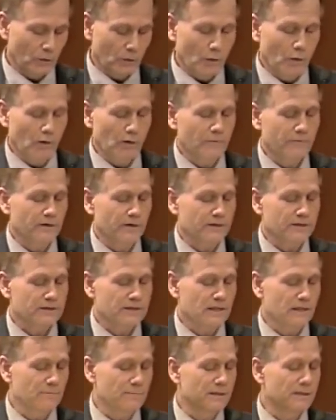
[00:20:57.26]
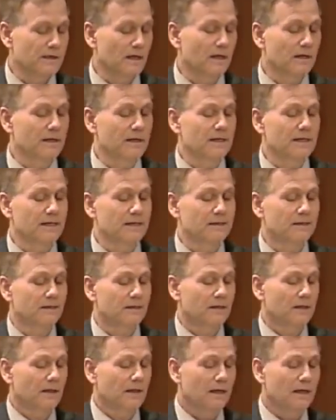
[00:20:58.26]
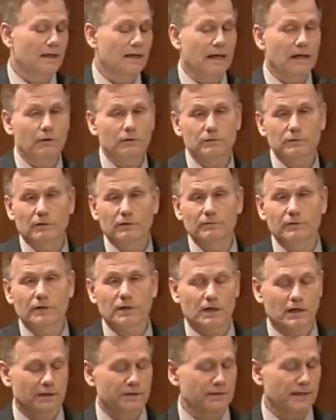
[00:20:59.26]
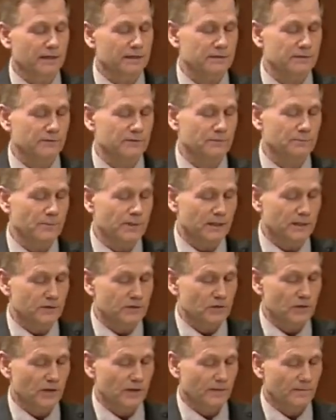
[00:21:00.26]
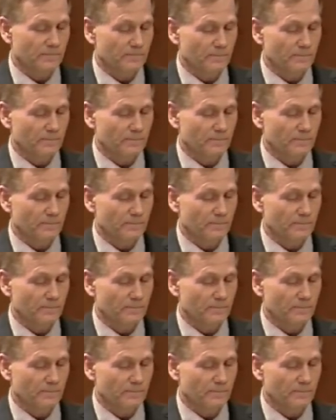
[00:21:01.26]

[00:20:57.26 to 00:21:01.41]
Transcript: All of this can be done in and out of the context of speech.